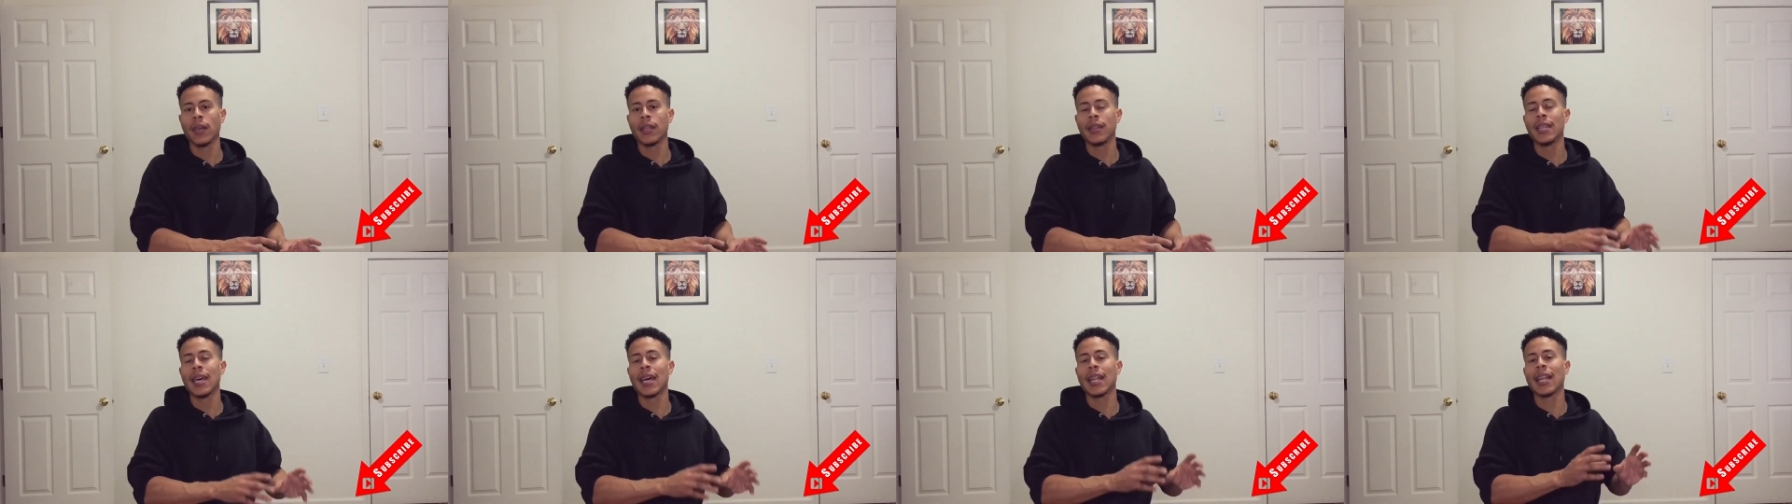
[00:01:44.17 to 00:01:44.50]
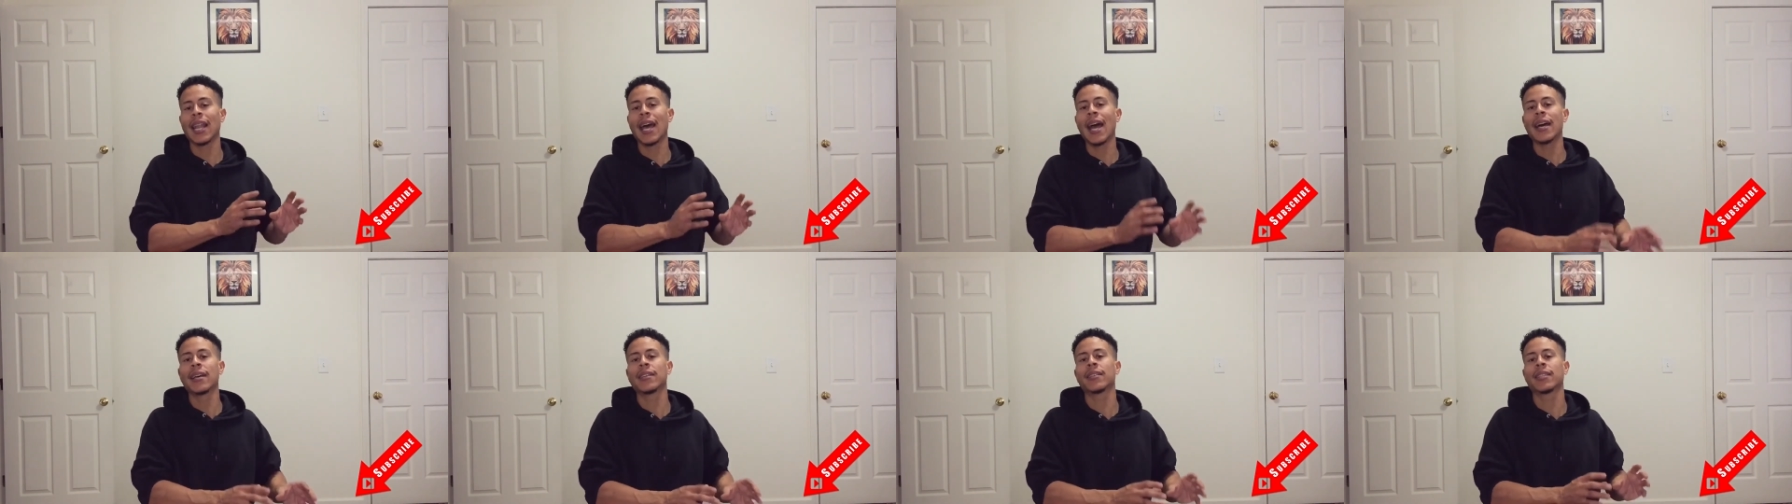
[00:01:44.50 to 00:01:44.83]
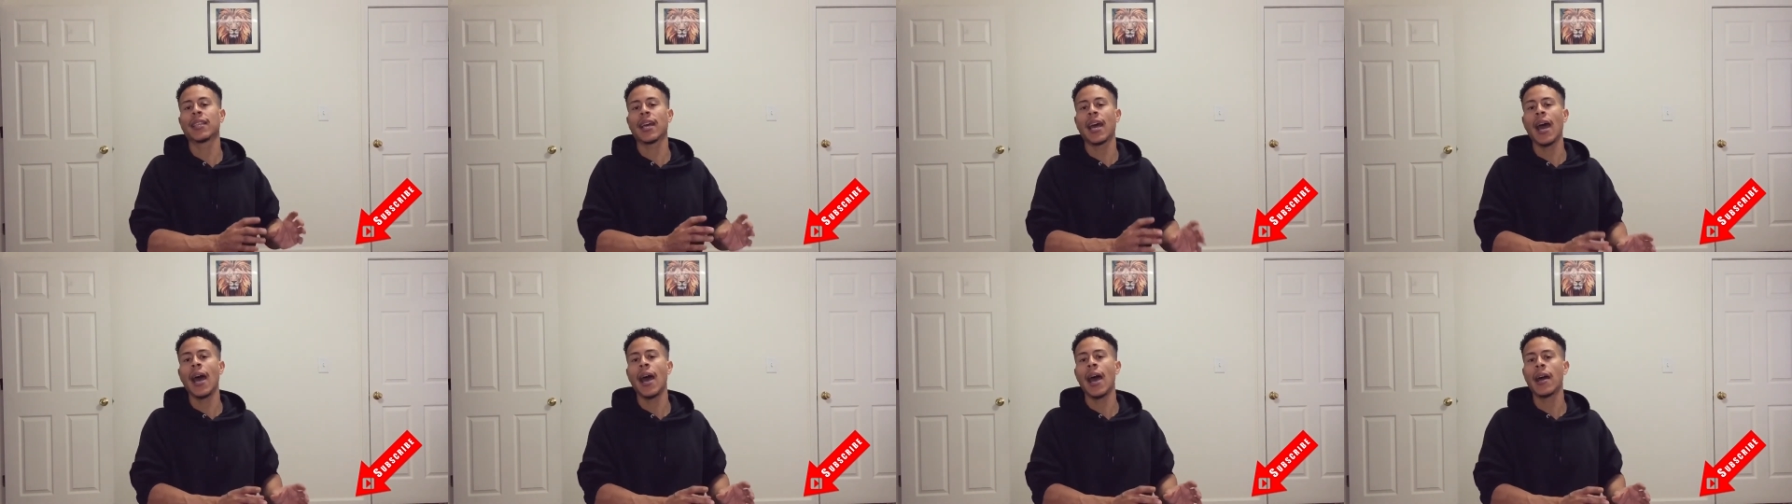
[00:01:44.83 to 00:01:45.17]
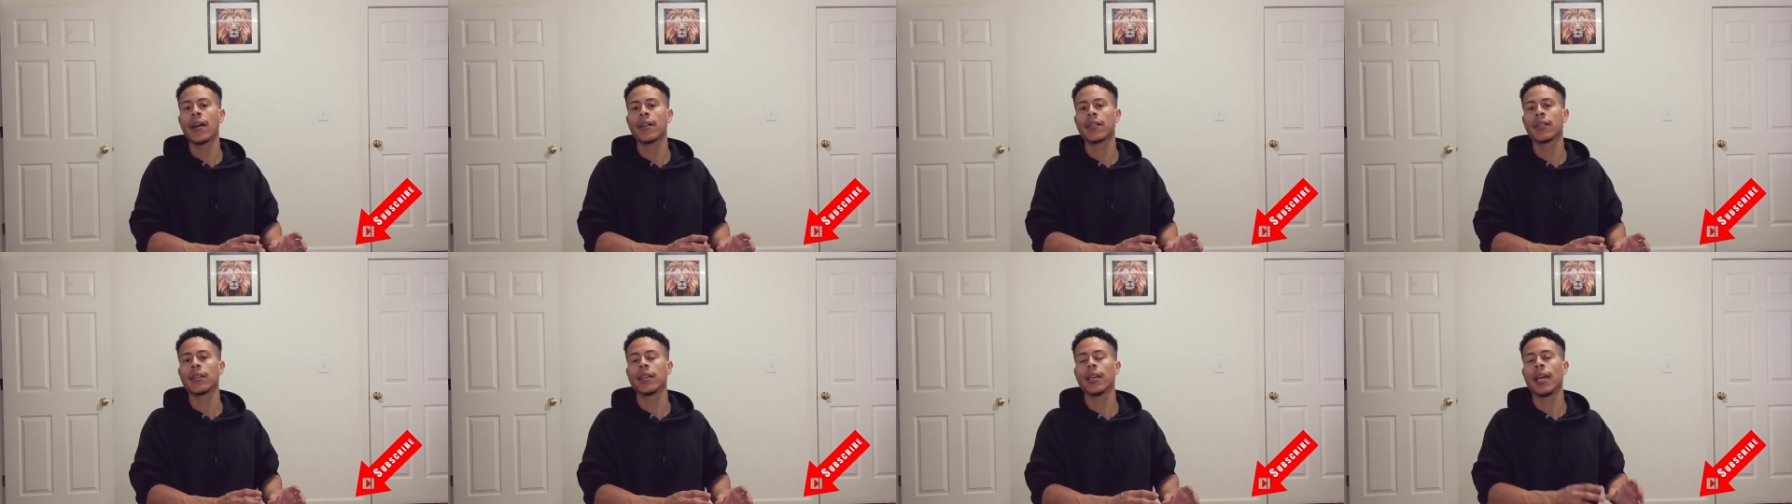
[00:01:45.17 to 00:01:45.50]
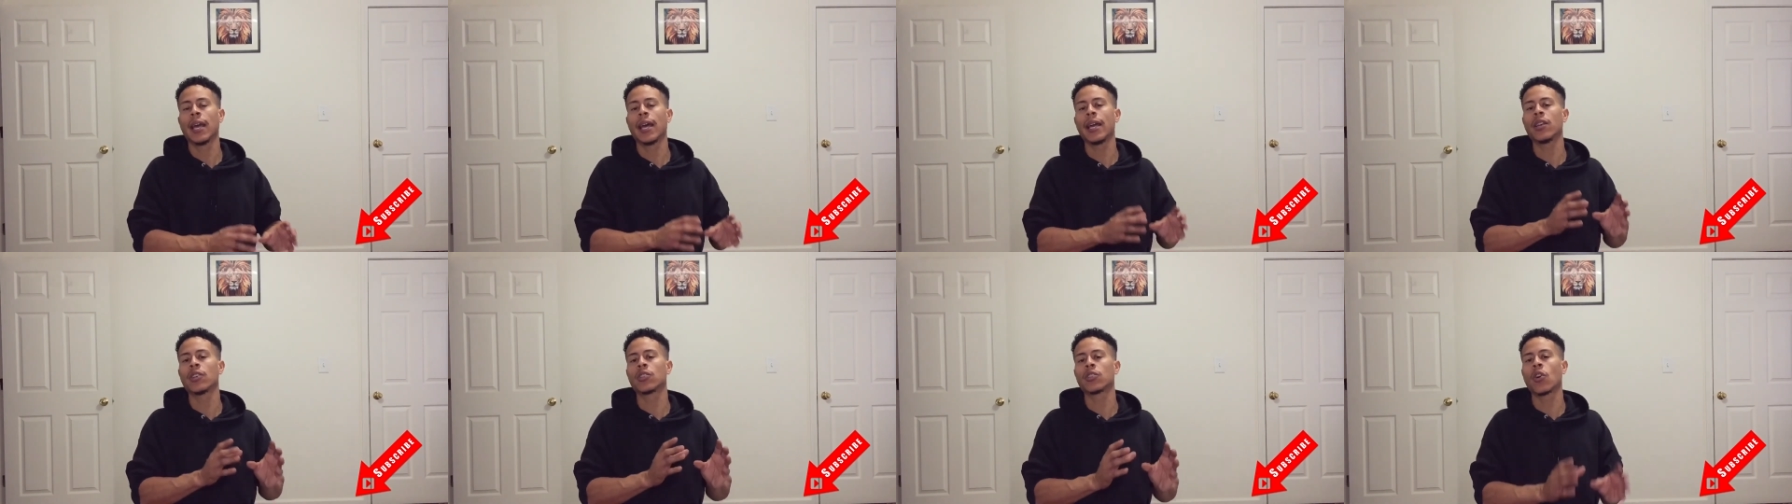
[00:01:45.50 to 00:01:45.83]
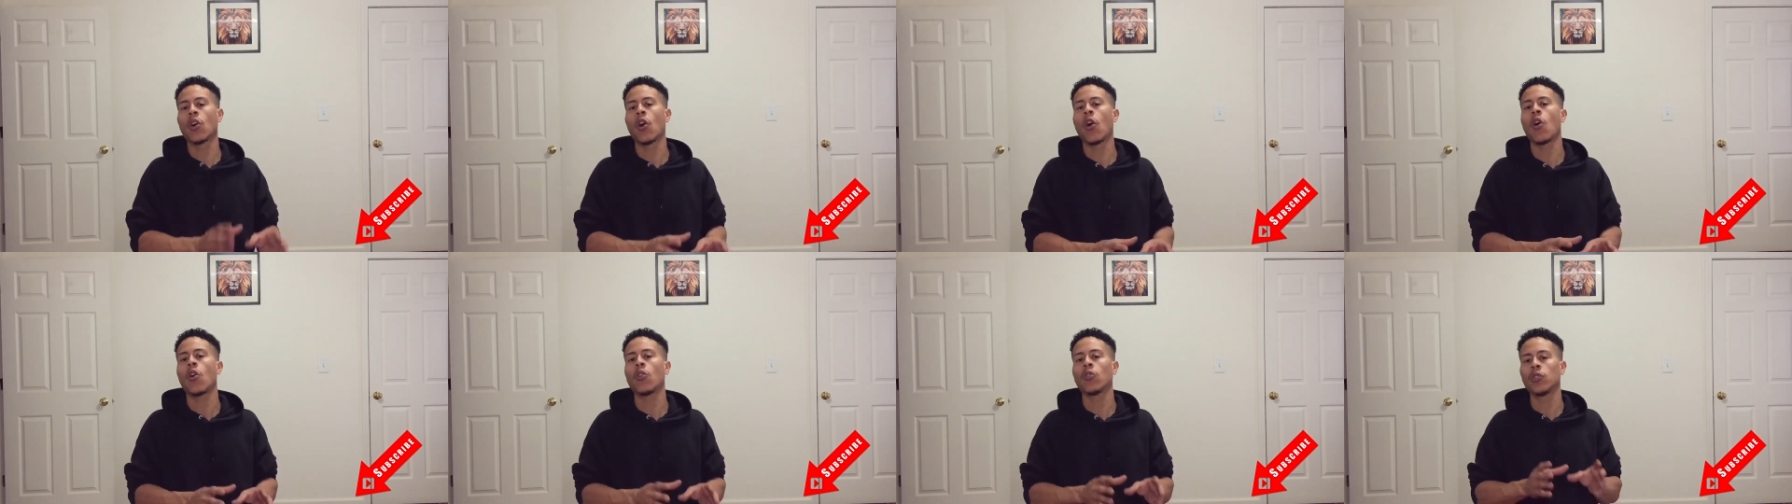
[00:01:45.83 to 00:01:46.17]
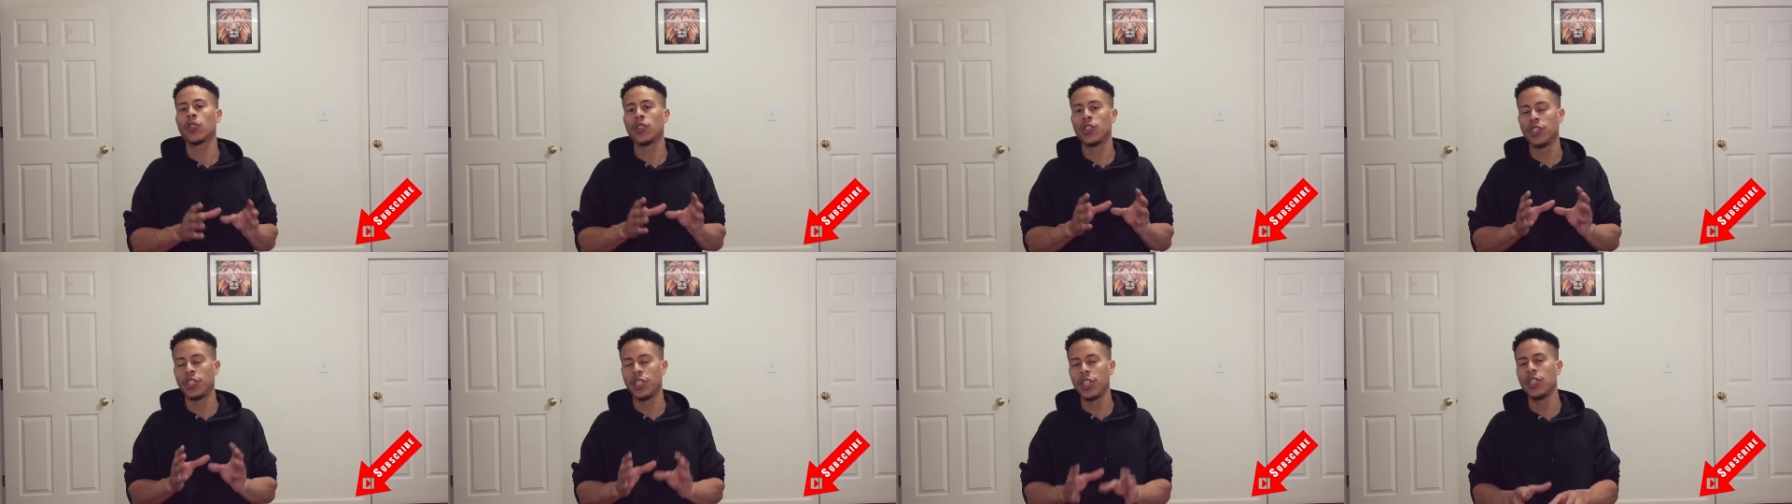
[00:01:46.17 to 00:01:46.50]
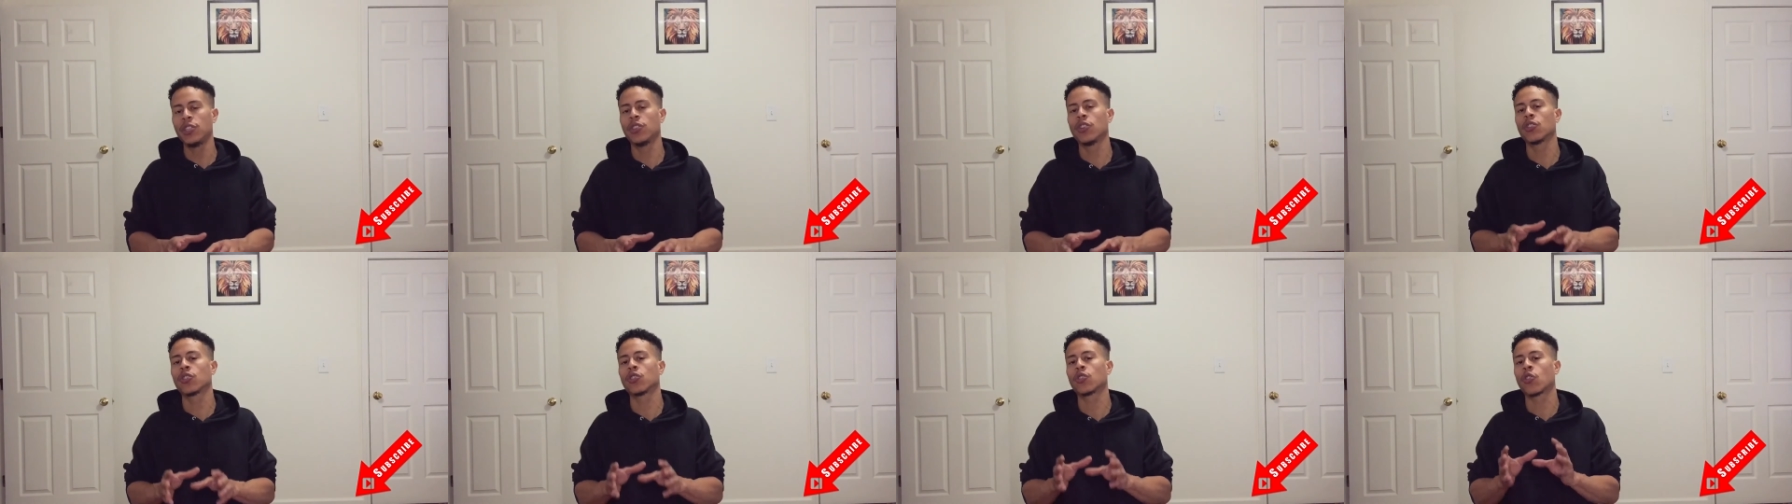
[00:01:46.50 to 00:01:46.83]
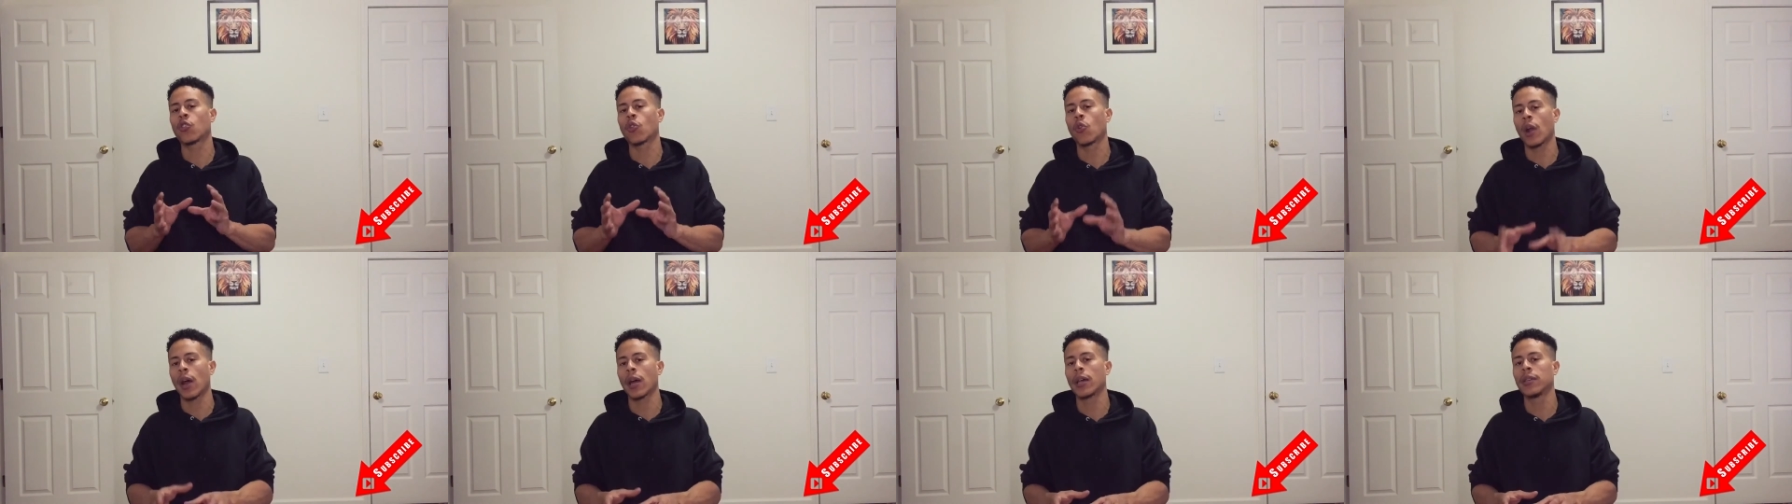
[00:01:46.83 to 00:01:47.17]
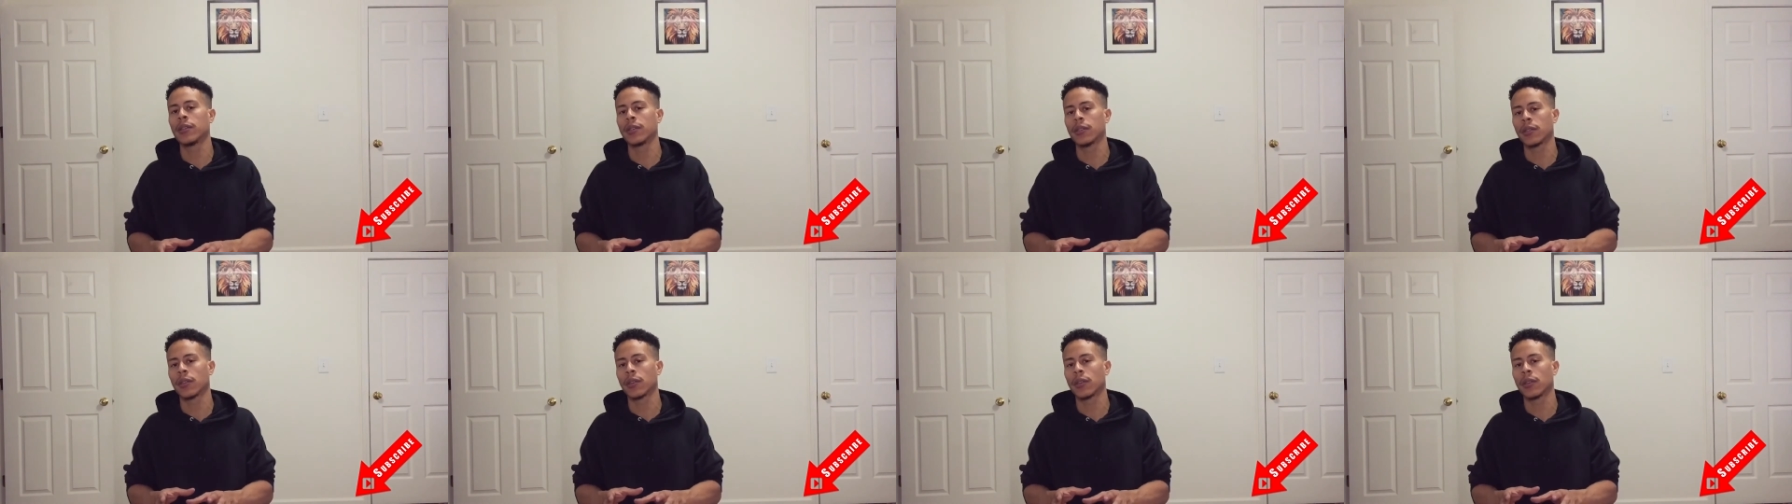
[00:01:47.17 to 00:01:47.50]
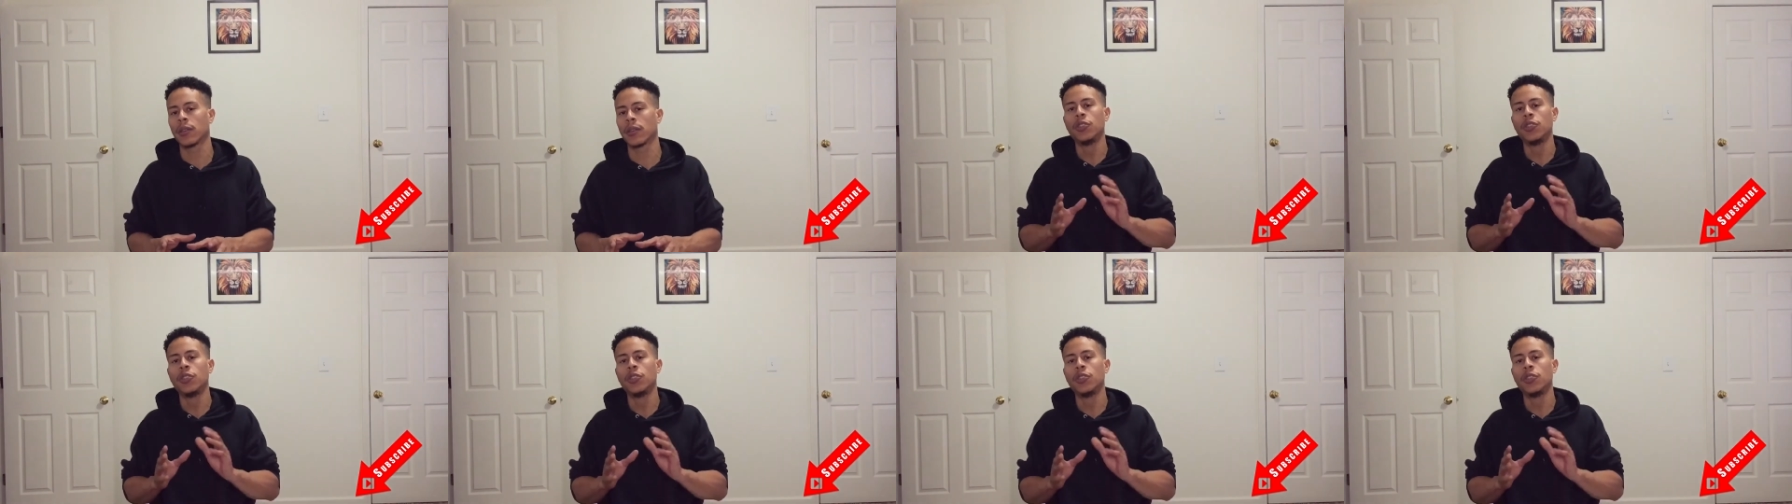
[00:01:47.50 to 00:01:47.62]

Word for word: that last act it is called Jesus Christ.